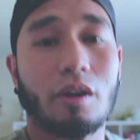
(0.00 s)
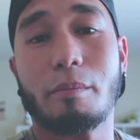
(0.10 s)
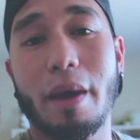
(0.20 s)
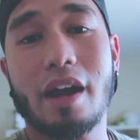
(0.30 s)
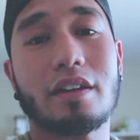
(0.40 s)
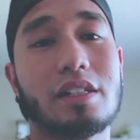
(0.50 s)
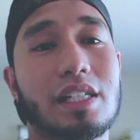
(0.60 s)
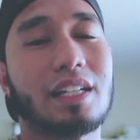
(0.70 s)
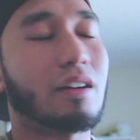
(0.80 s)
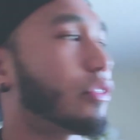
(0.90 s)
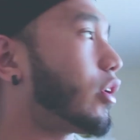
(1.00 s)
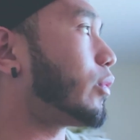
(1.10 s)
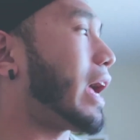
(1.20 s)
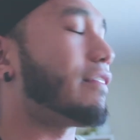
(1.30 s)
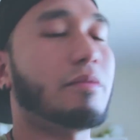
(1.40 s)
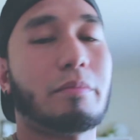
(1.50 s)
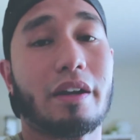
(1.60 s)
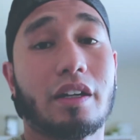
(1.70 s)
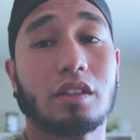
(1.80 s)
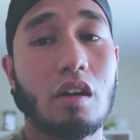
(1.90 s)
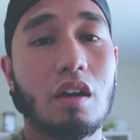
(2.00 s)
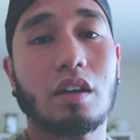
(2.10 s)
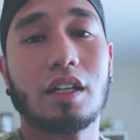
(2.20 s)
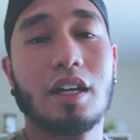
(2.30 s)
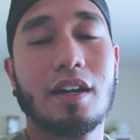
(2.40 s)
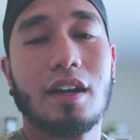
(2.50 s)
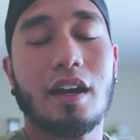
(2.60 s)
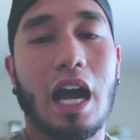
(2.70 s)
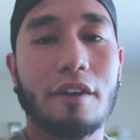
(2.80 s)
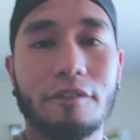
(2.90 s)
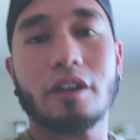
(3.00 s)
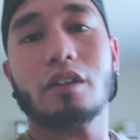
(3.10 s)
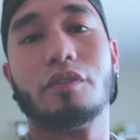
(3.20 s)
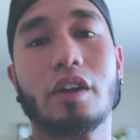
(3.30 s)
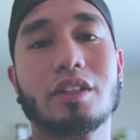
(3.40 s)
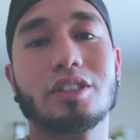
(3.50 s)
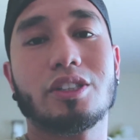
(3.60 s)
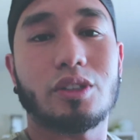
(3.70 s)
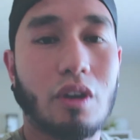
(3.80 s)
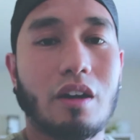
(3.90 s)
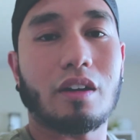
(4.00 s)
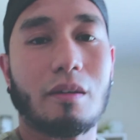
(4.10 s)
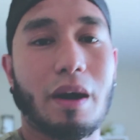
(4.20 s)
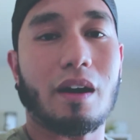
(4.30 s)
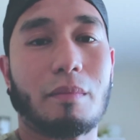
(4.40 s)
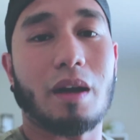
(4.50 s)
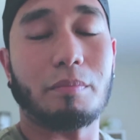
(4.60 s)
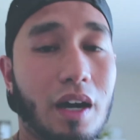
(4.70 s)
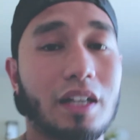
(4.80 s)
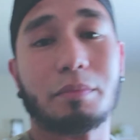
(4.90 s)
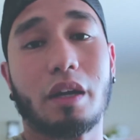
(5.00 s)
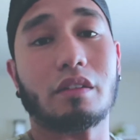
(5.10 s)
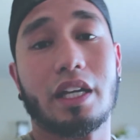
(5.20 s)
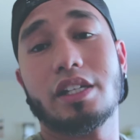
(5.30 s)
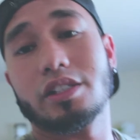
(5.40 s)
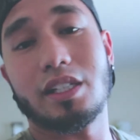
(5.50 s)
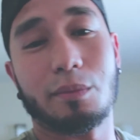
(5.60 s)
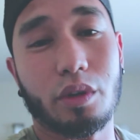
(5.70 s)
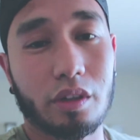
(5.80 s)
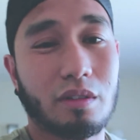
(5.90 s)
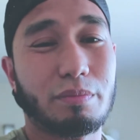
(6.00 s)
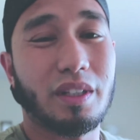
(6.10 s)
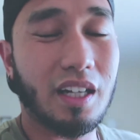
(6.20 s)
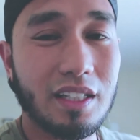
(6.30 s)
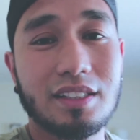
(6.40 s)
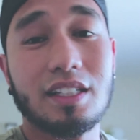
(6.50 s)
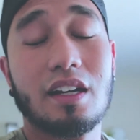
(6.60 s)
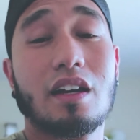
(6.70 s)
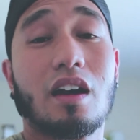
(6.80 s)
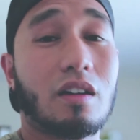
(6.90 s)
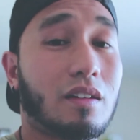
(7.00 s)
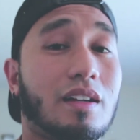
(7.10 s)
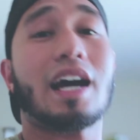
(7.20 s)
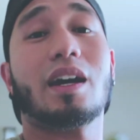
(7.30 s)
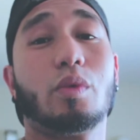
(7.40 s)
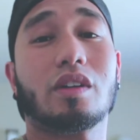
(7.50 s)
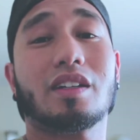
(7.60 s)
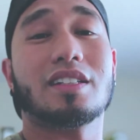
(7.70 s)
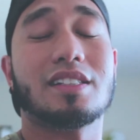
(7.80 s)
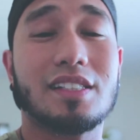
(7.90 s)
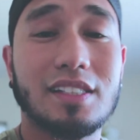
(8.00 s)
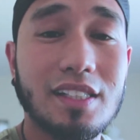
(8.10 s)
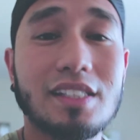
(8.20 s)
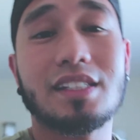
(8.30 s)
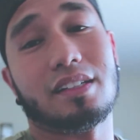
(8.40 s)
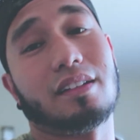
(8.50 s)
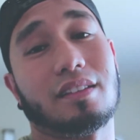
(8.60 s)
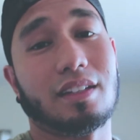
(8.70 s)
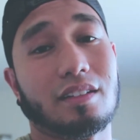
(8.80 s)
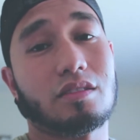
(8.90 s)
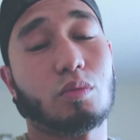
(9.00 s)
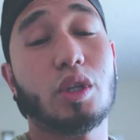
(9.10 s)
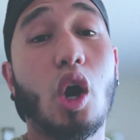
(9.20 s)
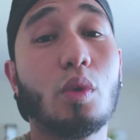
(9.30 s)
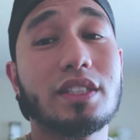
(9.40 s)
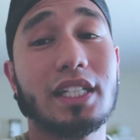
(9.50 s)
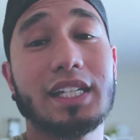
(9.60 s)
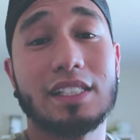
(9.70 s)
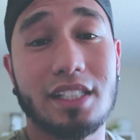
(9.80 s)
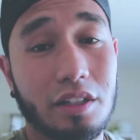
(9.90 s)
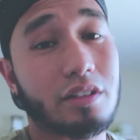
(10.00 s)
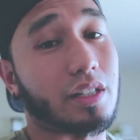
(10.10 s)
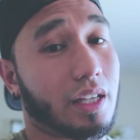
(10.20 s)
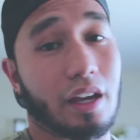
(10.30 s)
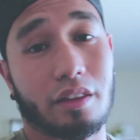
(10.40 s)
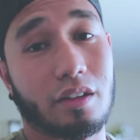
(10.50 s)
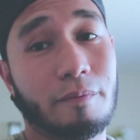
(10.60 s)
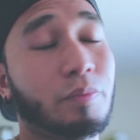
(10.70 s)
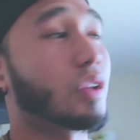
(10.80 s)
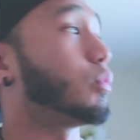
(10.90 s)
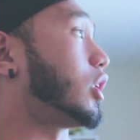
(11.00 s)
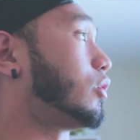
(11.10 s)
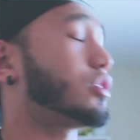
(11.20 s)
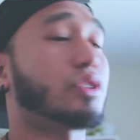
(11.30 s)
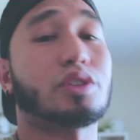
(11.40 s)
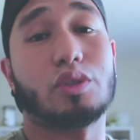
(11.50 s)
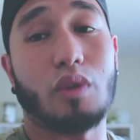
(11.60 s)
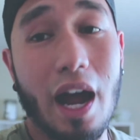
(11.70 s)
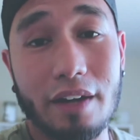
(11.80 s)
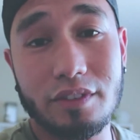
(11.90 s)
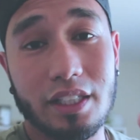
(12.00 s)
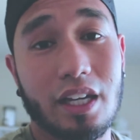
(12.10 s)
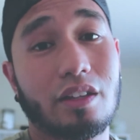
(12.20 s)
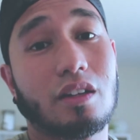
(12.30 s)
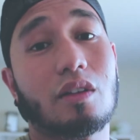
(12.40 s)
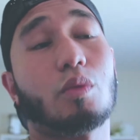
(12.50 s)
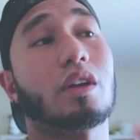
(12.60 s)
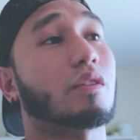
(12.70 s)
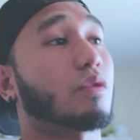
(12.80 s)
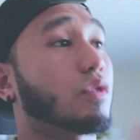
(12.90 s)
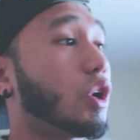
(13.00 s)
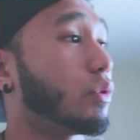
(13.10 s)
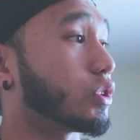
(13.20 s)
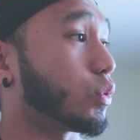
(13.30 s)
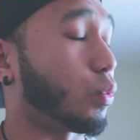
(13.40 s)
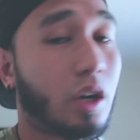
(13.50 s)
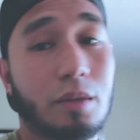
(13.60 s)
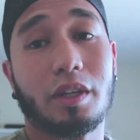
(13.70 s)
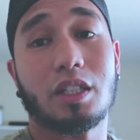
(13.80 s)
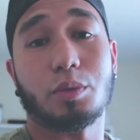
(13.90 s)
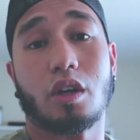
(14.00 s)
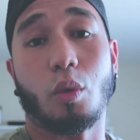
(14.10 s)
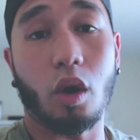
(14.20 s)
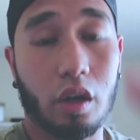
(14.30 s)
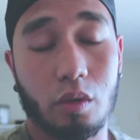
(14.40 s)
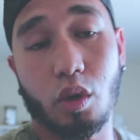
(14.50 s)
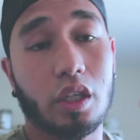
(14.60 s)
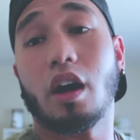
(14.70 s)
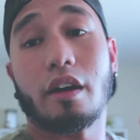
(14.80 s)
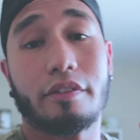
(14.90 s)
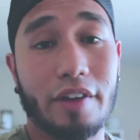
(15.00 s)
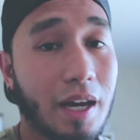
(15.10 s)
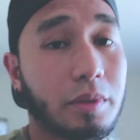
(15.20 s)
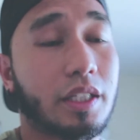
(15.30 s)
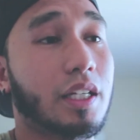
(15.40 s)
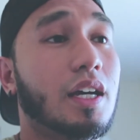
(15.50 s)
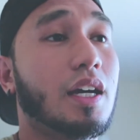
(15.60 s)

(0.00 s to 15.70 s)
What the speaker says: our marriage, and although we haven't been married long, I feel very strong about my bond and my relationship with her because her and I, we're consistent in things. We always eat dinner together. We always drive together when we're going to work because we're a one-car family.